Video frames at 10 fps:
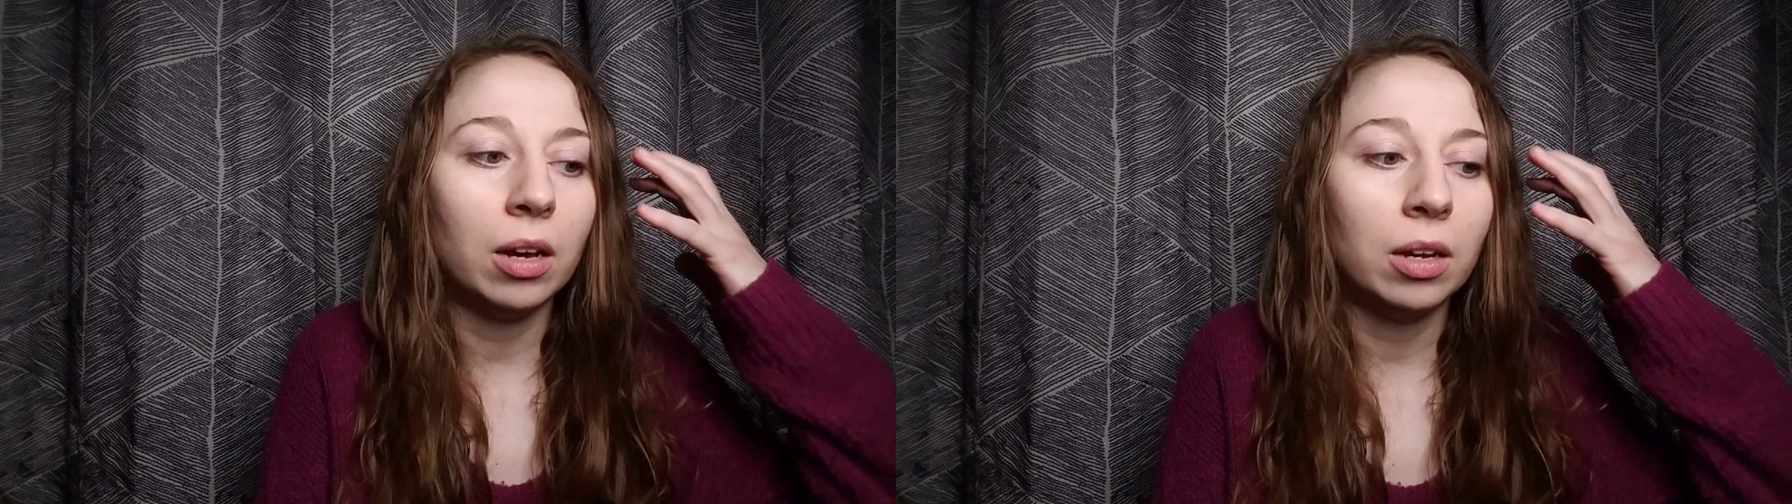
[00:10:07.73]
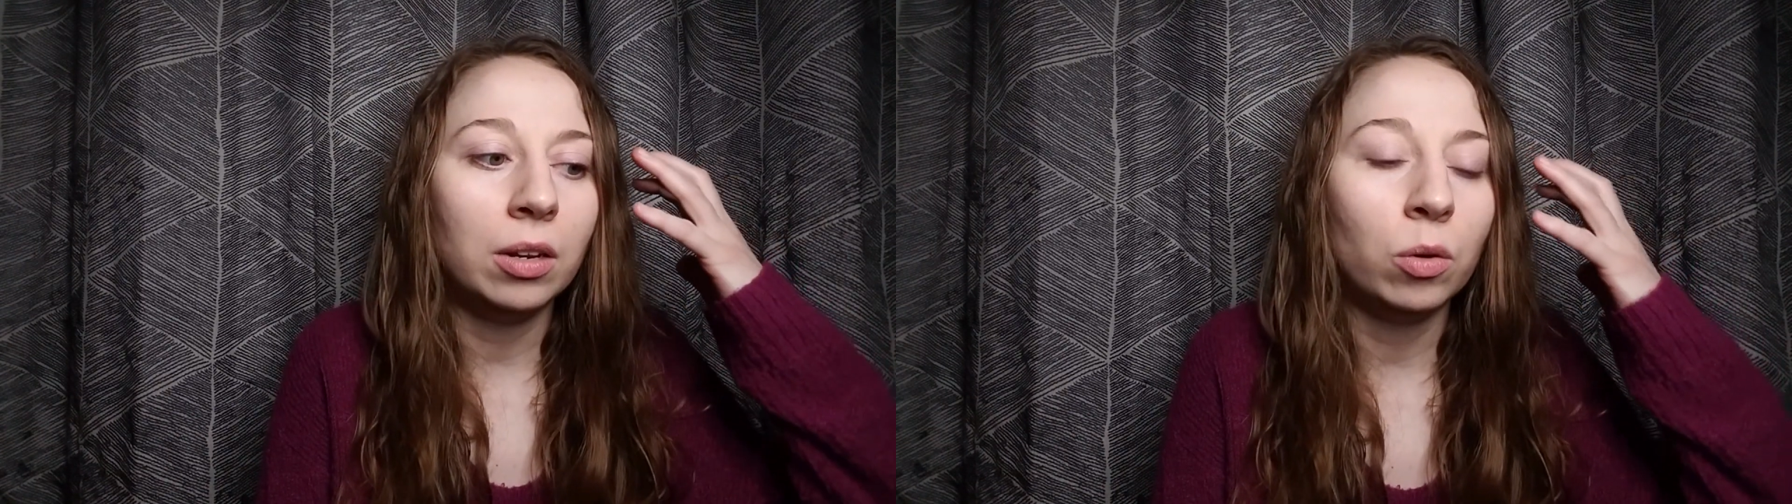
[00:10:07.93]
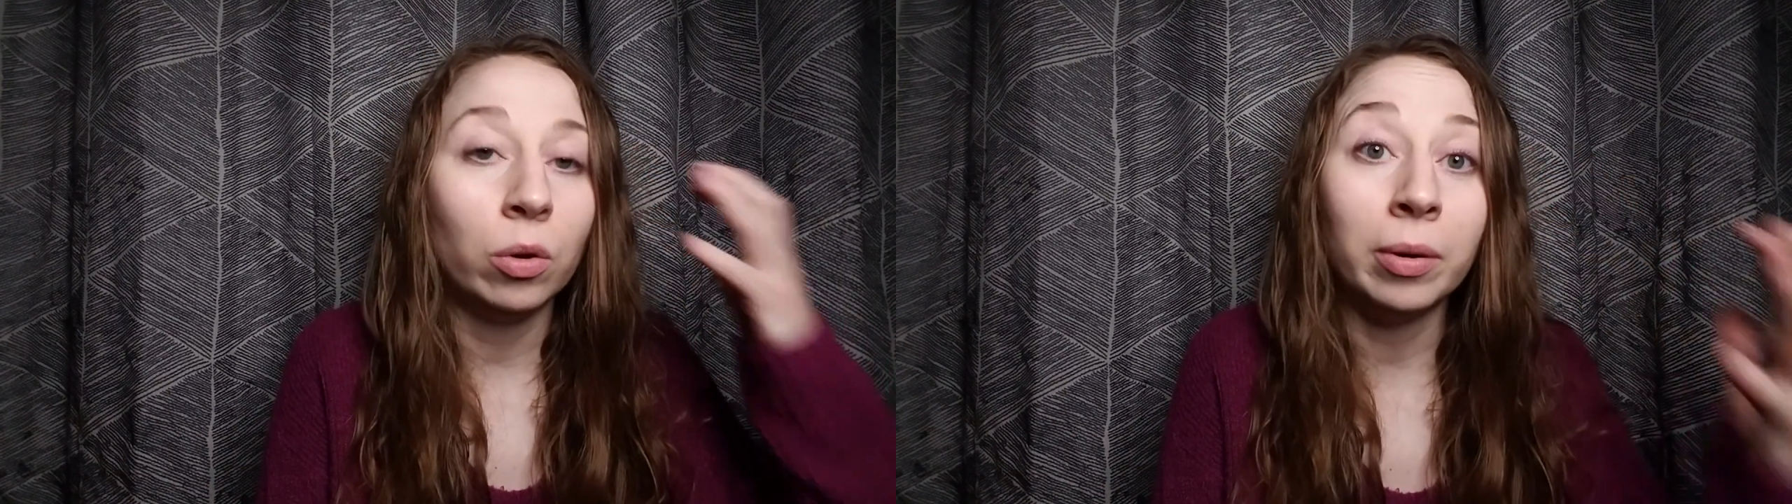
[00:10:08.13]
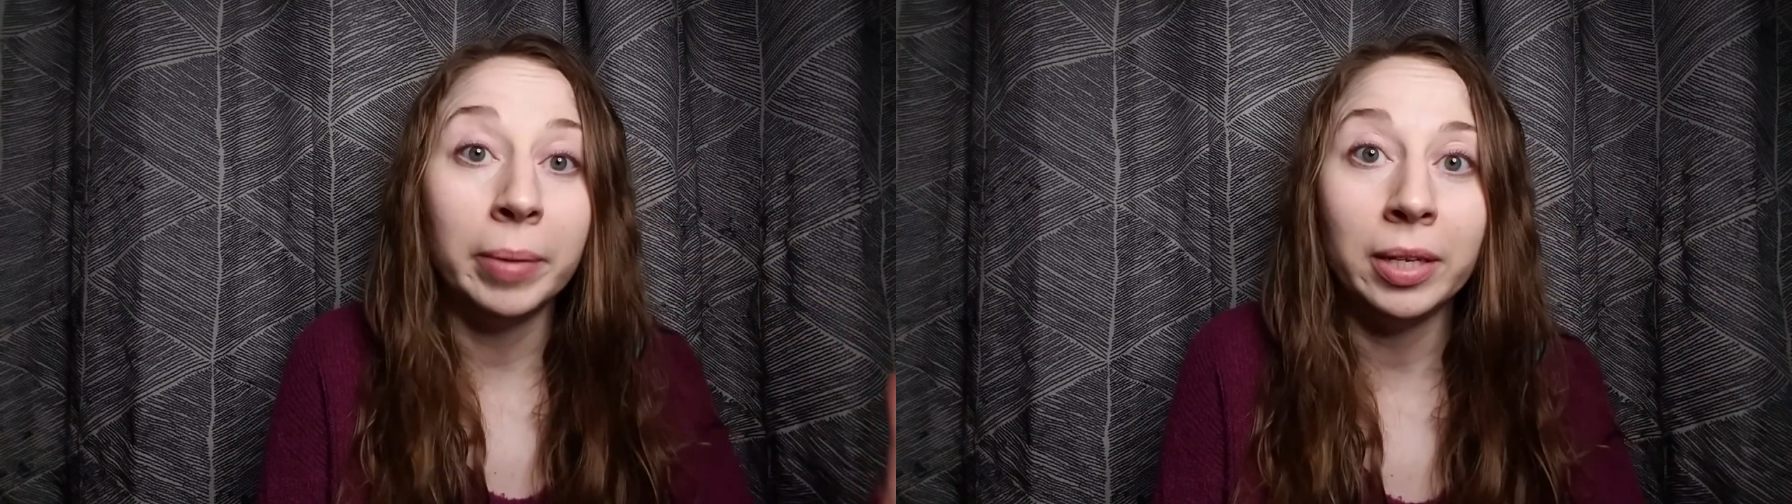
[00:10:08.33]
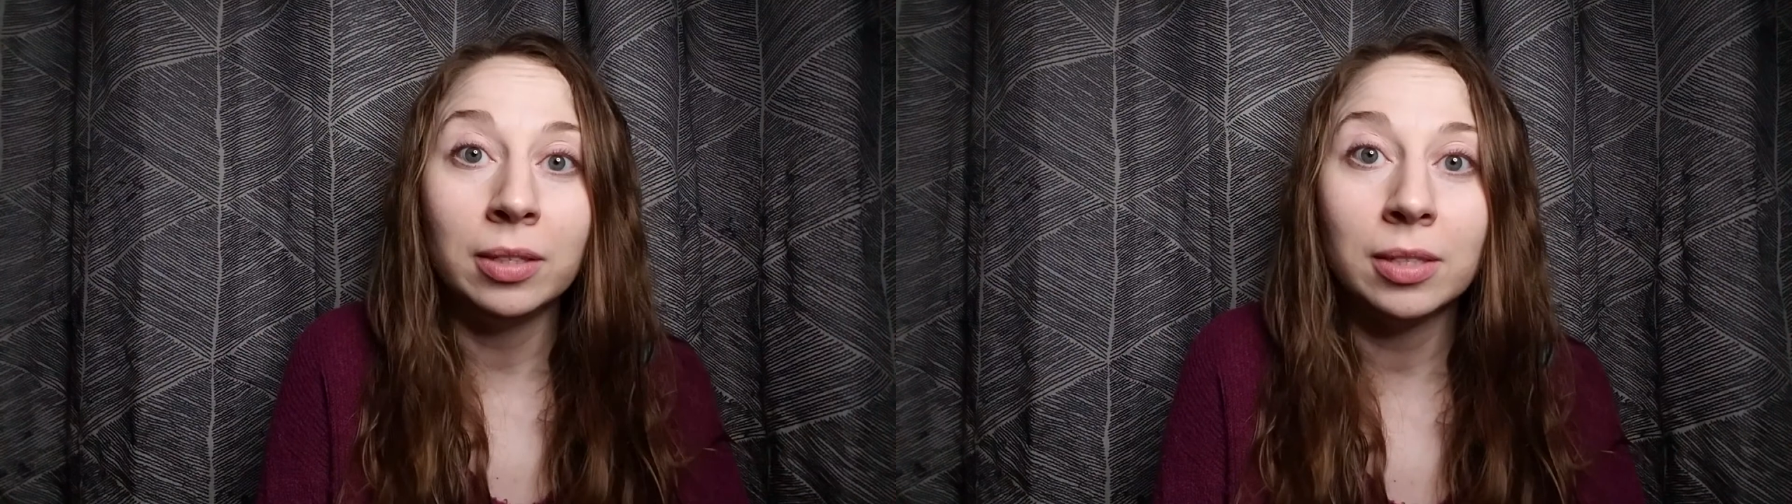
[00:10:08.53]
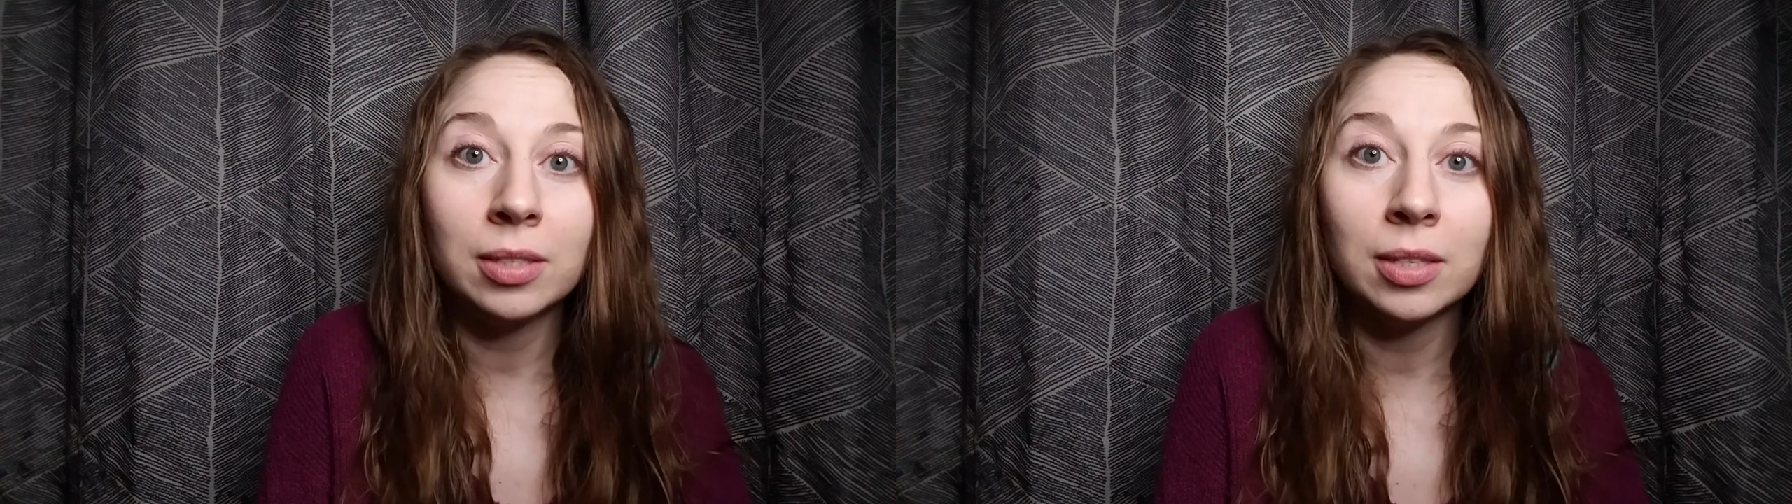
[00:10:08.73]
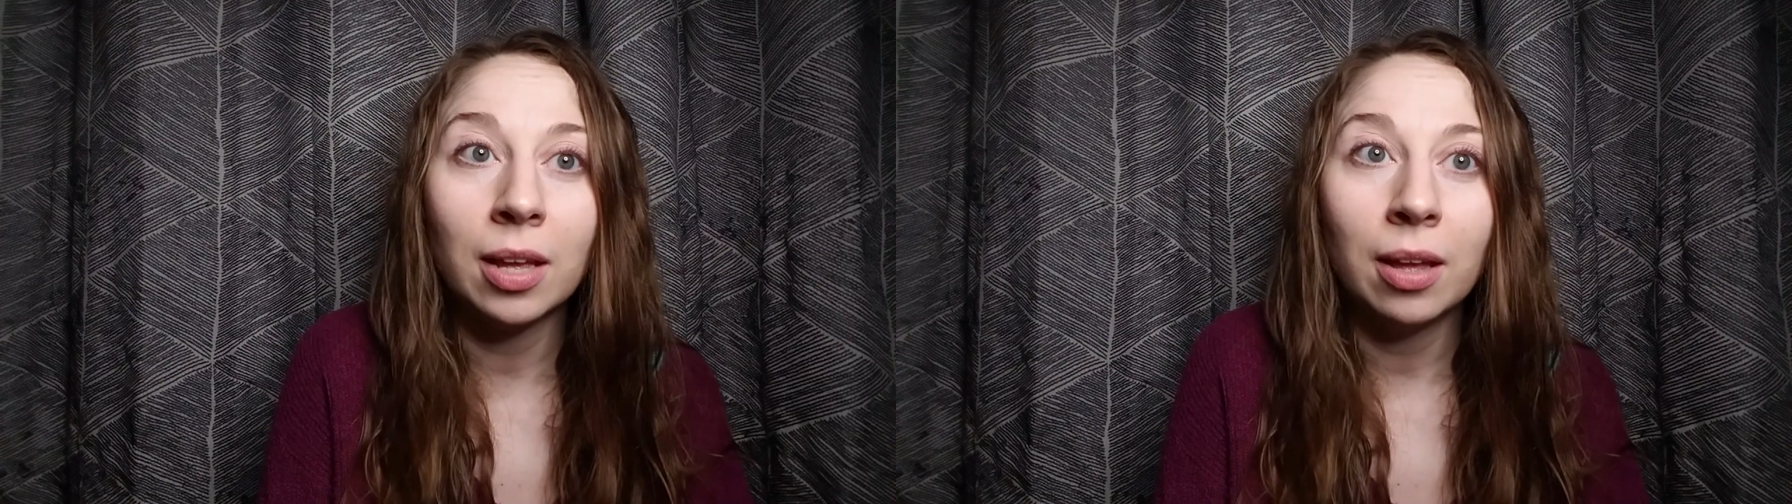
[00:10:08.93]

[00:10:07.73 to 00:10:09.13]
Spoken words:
enormous.